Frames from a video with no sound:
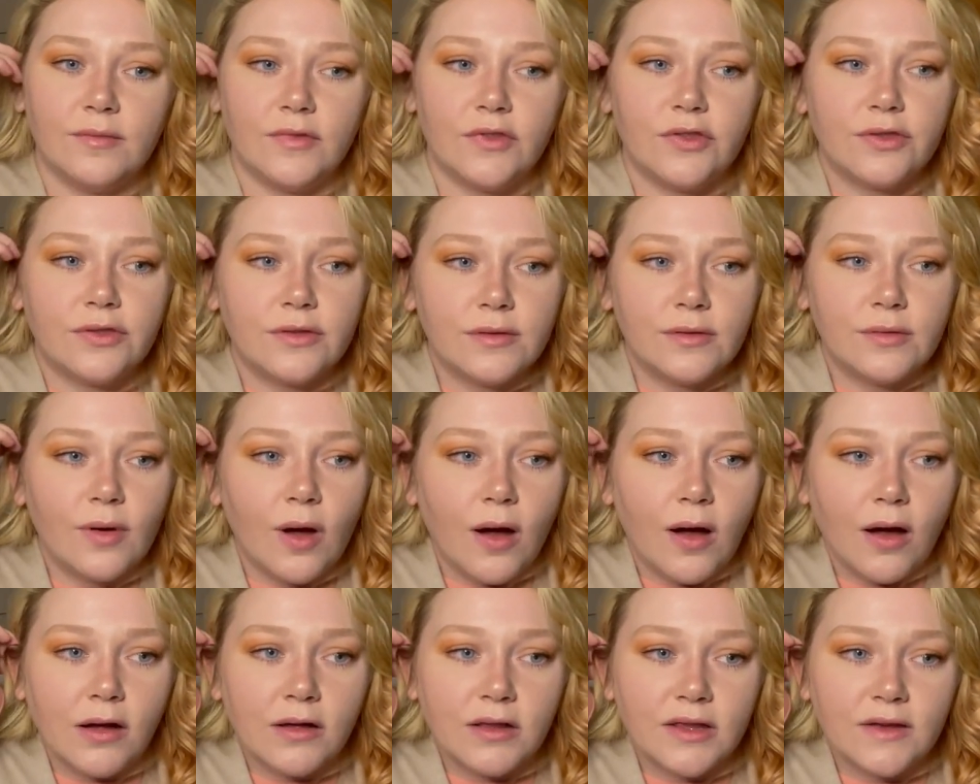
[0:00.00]
through
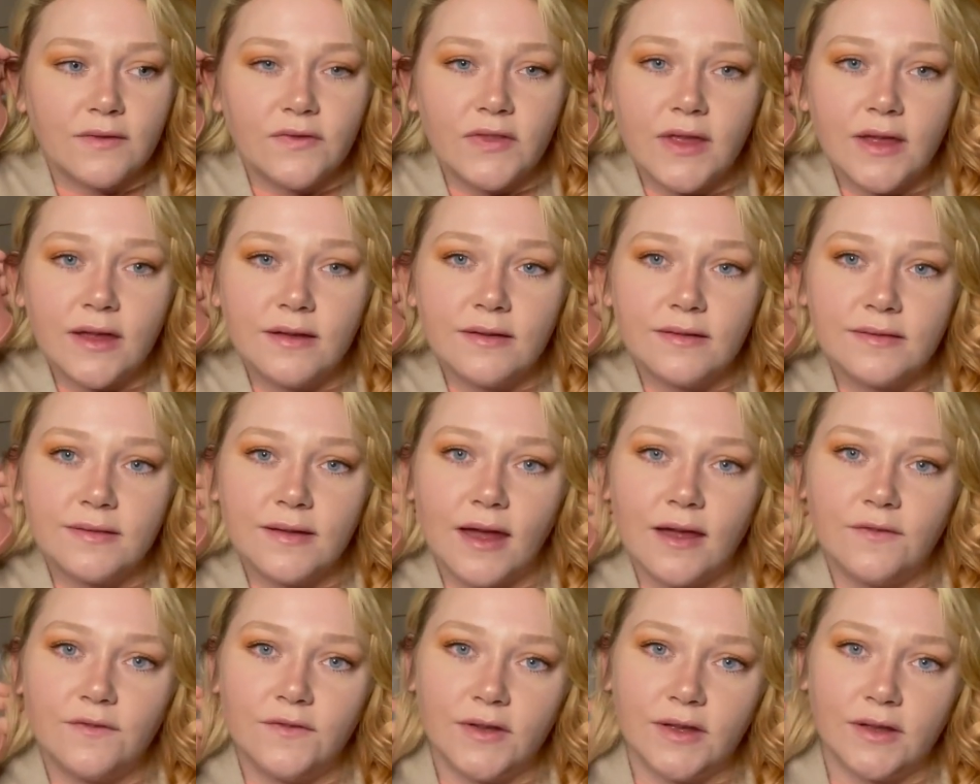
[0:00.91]
all of this,
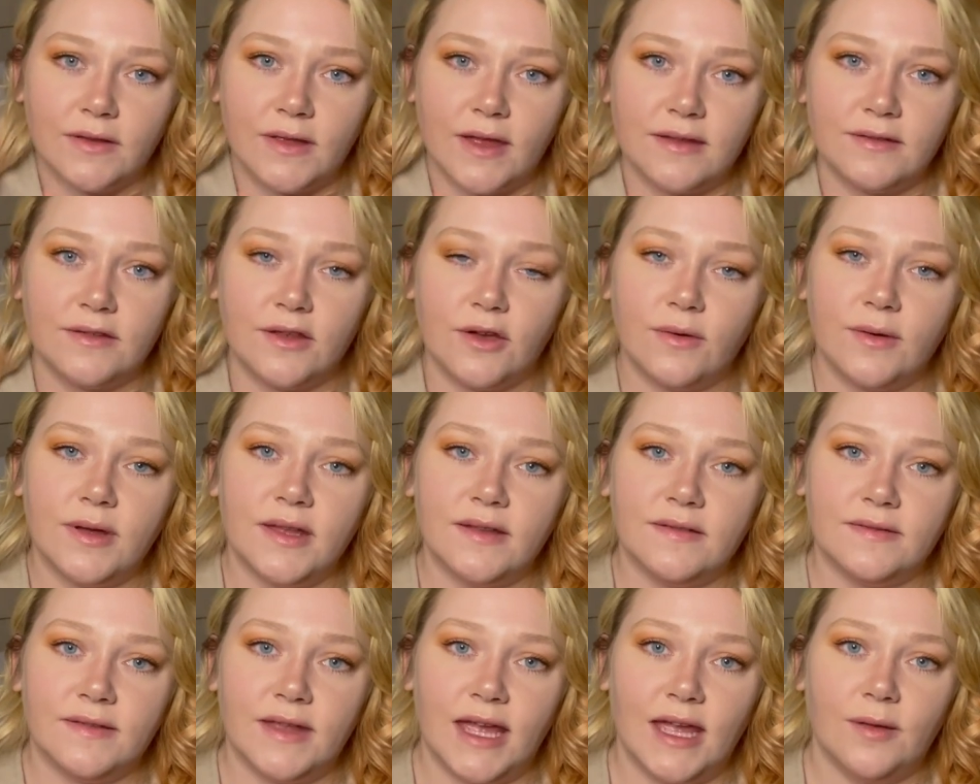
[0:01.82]
I feel as though
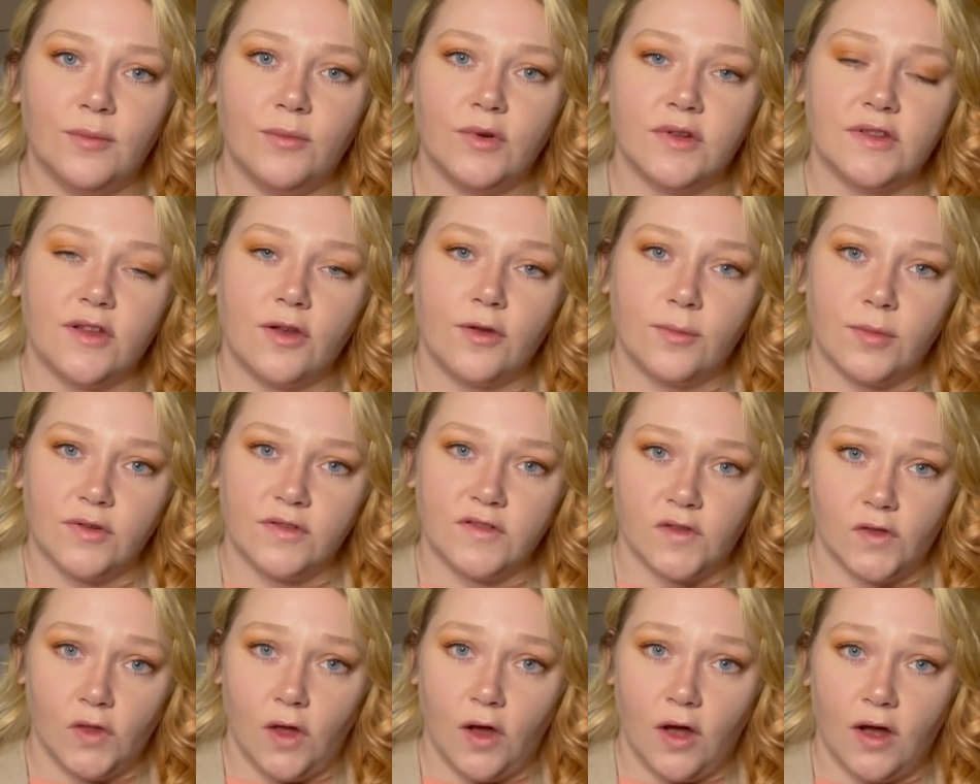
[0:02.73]
his name was
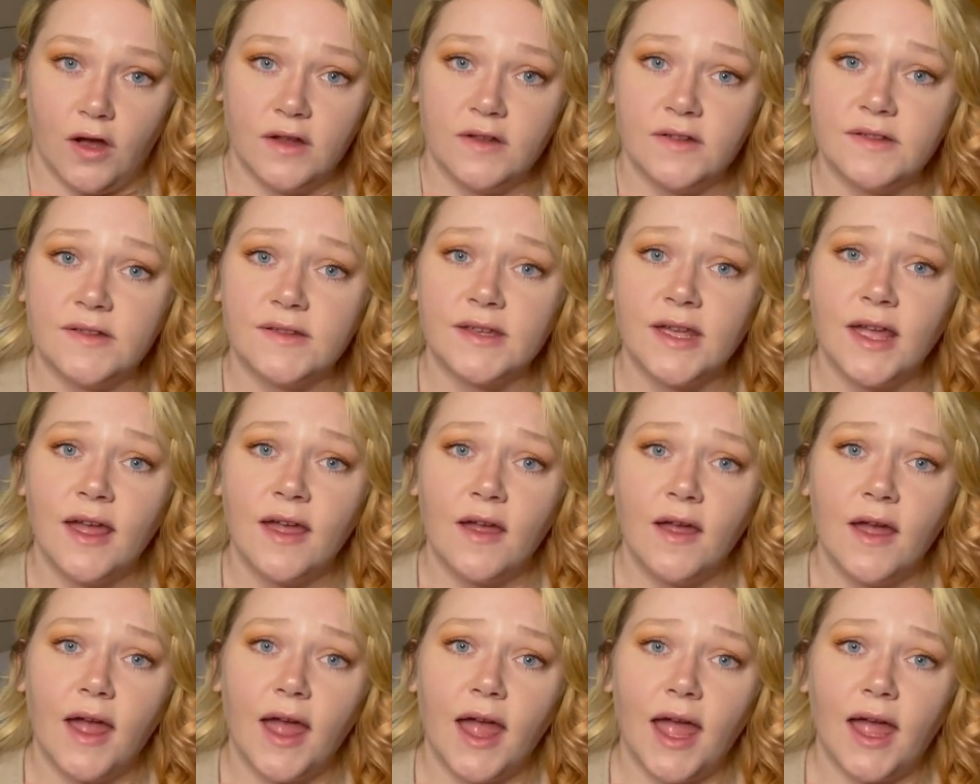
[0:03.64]
almost lost.
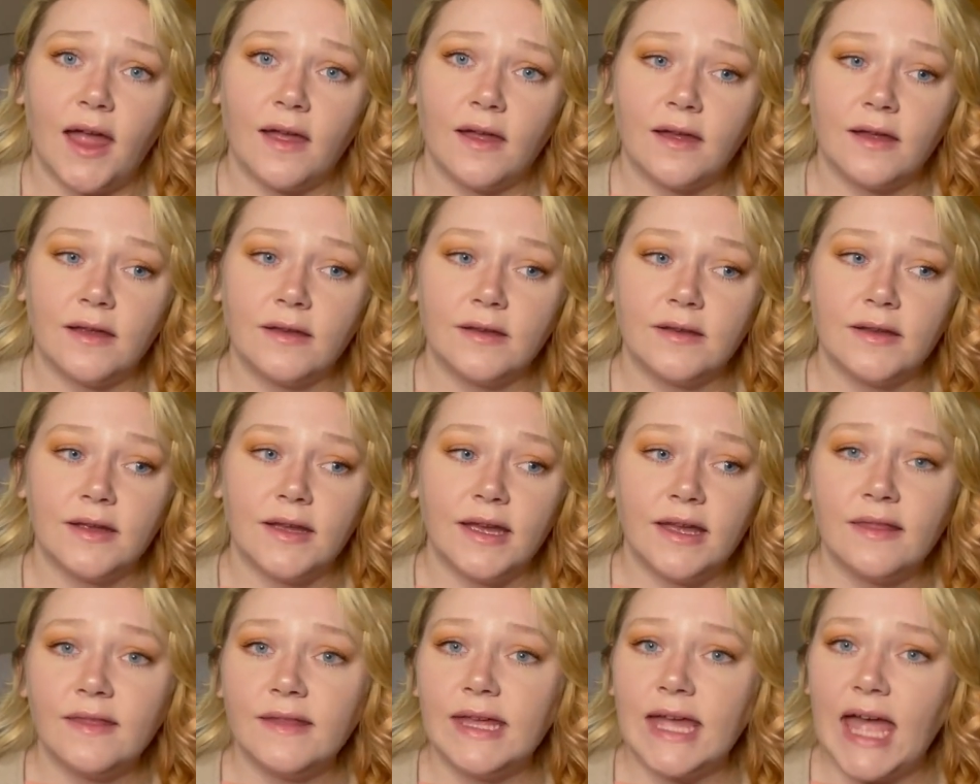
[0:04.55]
And
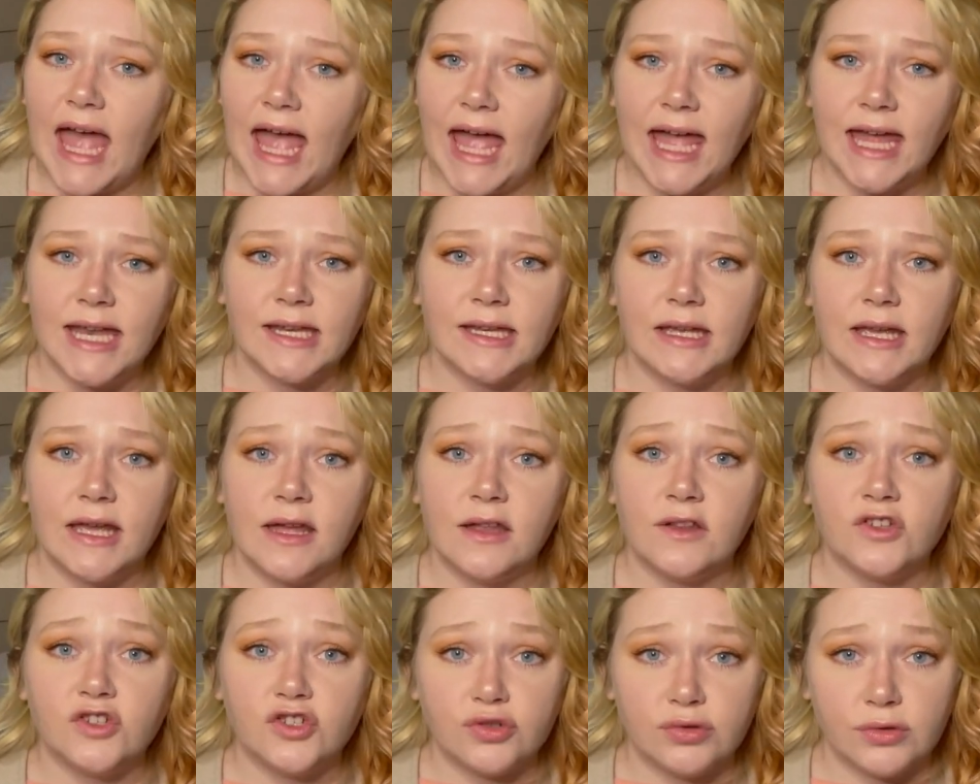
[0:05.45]
in the end,
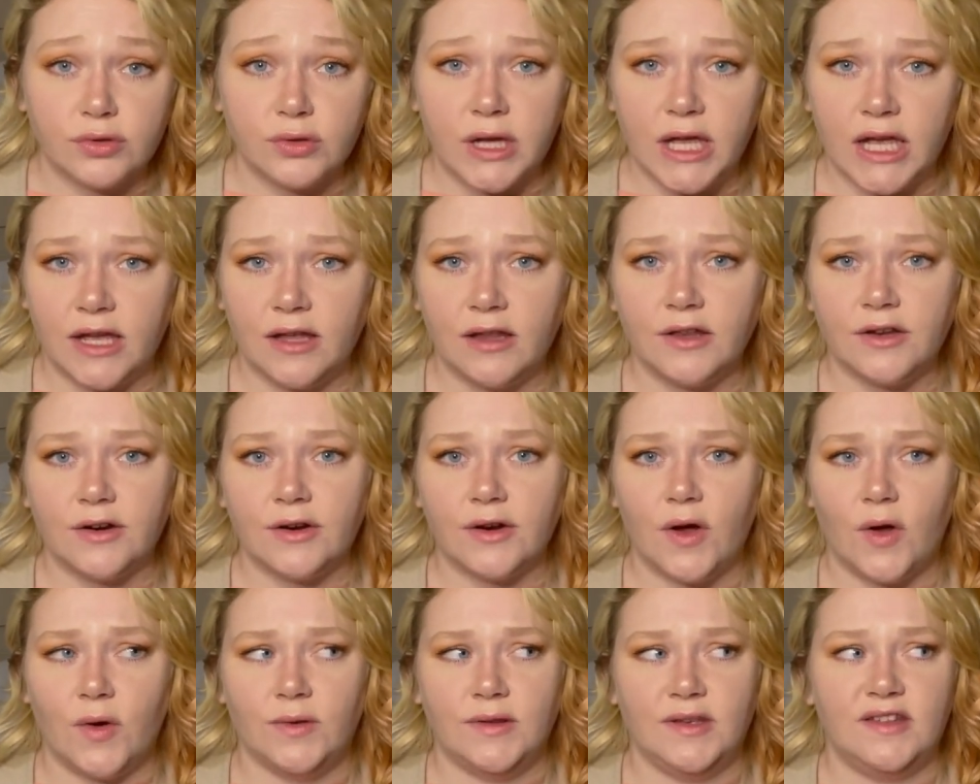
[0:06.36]
his true killer
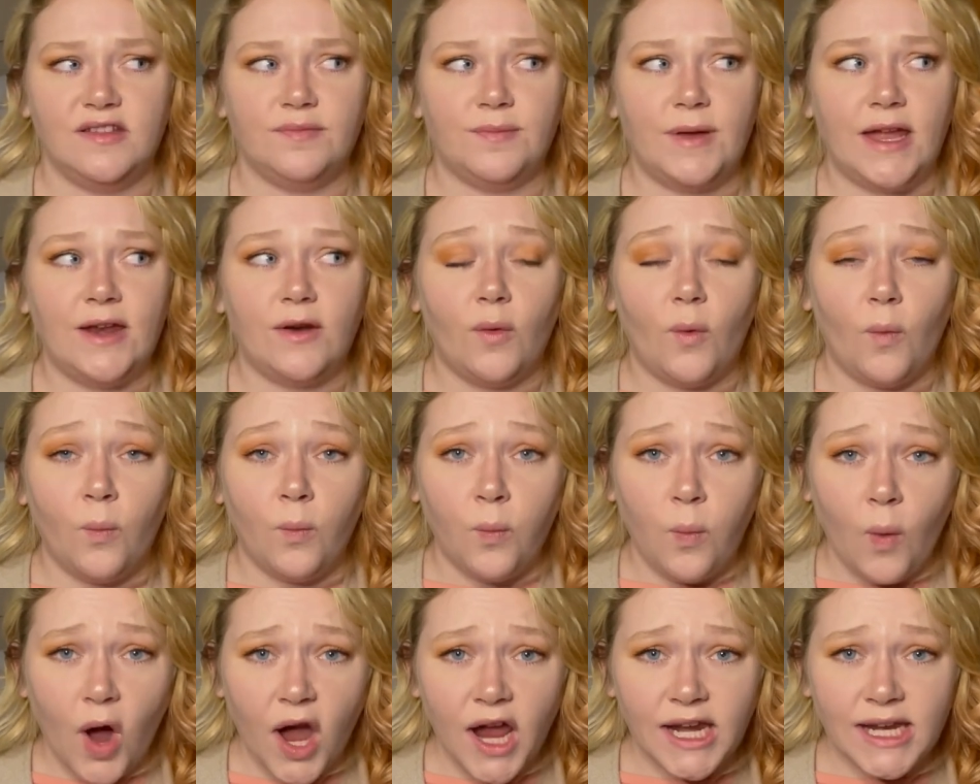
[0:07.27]
only spent
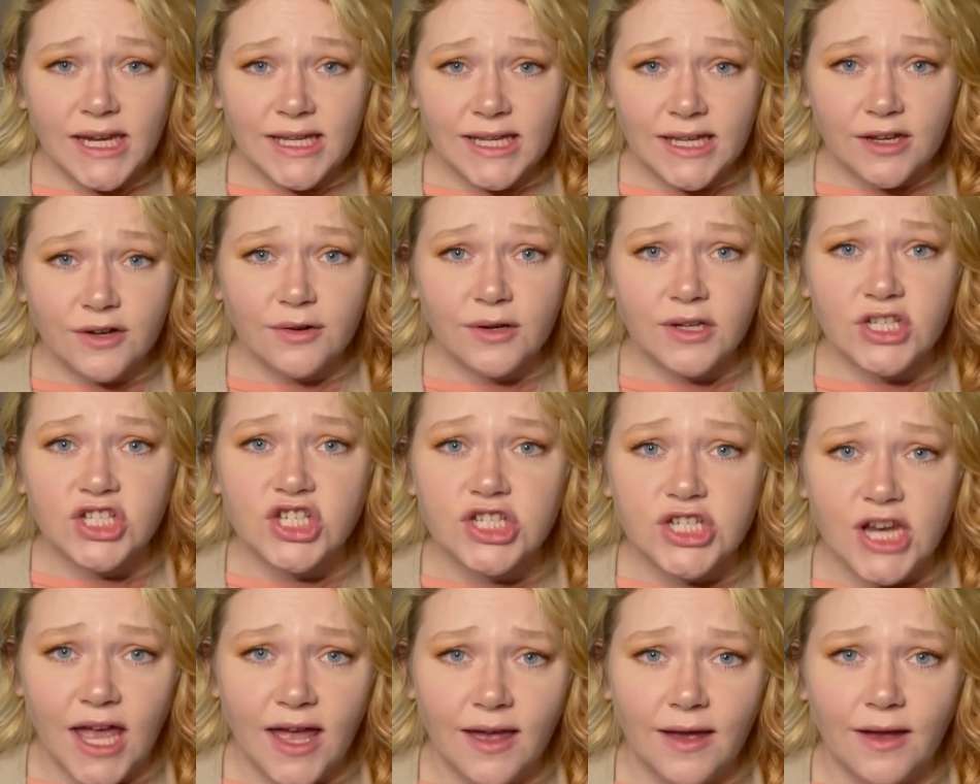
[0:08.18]
1 year in
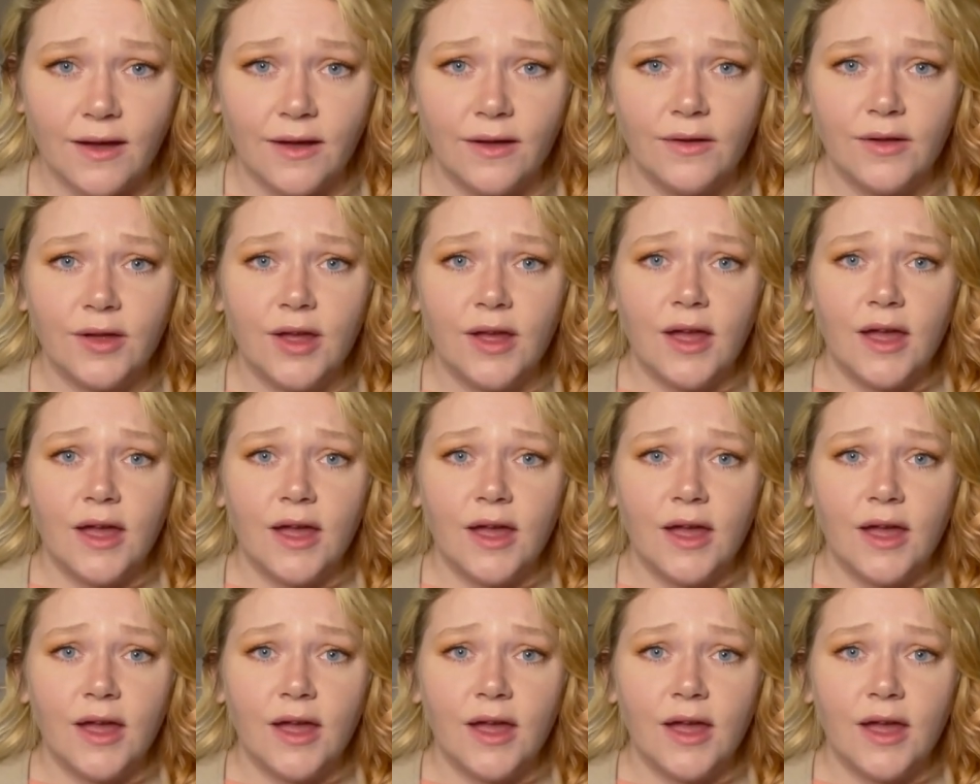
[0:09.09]
jail.